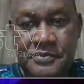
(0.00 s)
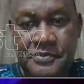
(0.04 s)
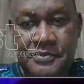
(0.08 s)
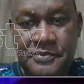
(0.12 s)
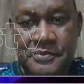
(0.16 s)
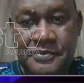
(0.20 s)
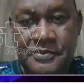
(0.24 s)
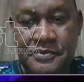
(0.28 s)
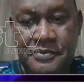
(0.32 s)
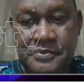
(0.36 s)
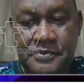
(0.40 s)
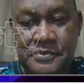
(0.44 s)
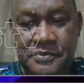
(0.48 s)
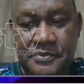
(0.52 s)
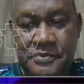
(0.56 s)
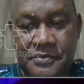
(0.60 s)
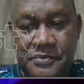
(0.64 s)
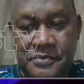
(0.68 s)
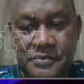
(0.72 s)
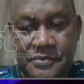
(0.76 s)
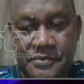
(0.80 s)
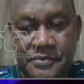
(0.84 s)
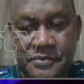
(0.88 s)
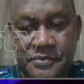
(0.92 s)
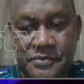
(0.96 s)

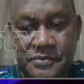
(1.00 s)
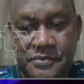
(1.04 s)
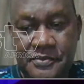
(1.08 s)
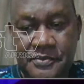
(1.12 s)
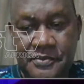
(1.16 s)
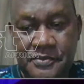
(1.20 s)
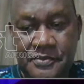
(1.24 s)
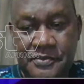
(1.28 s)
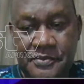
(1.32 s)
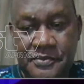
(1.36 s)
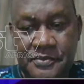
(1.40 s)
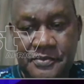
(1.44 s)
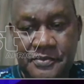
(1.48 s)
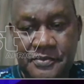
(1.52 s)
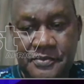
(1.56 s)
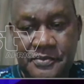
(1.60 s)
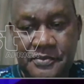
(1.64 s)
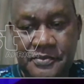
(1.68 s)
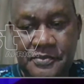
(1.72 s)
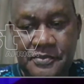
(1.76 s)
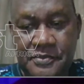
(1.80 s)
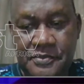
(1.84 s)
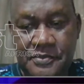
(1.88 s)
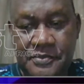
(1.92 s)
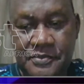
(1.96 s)

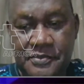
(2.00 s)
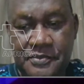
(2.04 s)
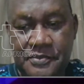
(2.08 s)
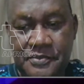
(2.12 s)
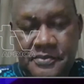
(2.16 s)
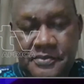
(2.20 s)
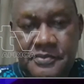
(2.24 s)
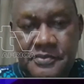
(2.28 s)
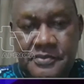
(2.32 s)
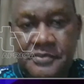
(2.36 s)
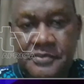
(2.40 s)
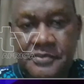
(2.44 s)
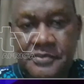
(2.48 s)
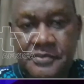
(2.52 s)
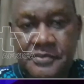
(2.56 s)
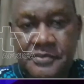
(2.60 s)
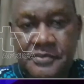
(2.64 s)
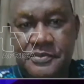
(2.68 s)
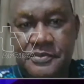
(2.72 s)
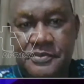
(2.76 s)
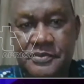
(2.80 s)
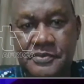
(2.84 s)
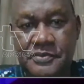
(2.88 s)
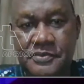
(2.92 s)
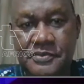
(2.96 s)

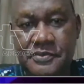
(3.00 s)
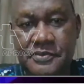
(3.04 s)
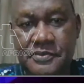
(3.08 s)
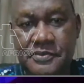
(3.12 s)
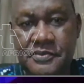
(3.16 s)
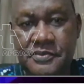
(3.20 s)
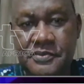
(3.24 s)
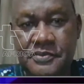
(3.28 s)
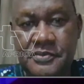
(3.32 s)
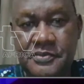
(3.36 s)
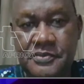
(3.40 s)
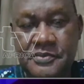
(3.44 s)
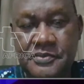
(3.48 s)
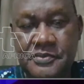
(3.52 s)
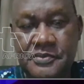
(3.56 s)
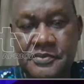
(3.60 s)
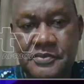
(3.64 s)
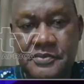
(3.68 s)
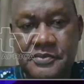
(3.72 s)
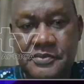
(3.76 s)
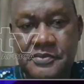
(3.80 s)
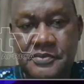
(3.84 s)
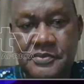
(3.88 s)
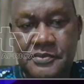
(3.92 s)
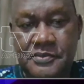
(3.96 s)

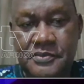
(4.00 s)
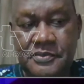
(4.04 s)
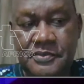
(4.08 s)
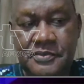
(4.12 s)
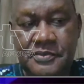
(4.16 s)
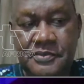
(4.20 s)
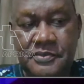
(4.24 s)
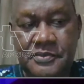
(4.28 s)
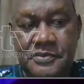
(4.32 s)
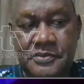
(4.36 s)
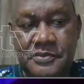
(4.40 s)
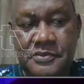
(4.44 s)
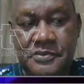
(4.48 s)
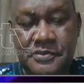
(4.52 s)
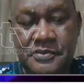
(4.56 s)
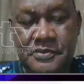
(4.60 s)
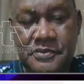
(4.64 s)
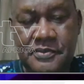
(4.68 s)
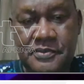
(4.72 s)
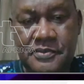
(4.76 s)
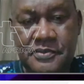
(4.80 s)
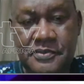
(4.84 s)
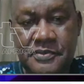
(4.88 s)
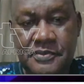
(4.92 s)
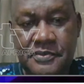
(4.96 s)

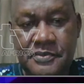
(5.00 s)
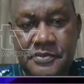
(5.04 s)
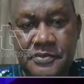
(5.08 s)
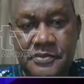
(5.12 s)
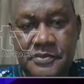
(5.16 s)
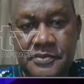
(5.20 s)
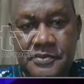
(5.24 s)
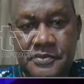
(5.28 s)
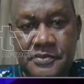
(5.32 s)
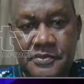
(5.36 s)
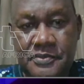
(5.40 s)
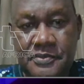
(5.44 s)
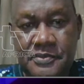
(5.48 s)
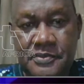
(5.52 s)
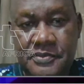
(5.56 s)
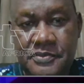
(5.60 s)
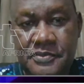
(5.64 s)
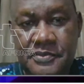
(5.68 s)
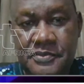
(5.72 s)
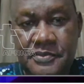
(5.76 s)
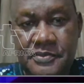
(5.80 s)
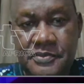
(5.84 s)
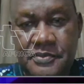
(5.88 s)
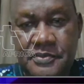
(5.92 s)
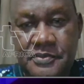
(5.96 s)

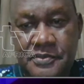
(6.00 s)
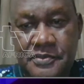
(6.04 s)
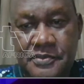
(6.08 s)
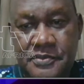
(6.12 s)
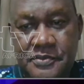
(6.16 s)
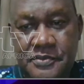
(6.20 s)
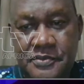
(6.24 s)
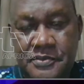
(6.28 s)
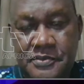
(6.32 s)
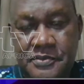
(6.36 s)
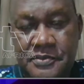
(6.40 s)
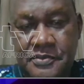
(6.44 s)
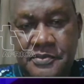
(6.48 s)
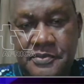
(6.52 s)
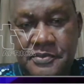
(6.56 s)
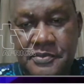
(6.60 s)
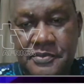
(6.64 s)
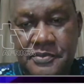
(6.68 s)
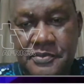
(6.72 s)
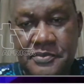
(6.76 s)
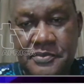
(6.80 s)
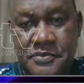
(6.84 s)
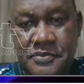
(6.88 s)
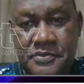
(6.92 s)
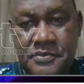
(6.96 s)

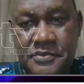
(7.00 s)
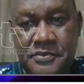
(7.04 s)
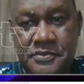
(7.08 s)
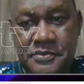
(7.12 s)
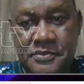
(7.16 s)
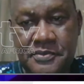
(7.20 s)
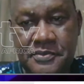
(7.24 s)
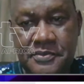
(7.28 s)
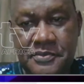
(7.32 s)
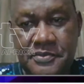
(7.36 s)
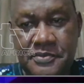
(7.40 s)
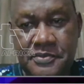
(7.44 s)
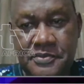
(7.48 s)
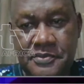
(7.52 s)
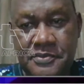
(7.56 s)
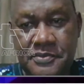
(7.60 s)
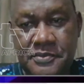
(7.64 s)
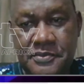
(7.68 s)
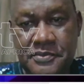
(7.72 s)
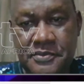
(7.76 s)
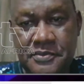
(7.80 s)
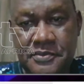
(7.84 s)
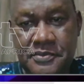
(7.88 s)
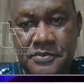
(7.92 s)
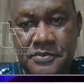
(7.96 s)
No words are spoken by the person on screen.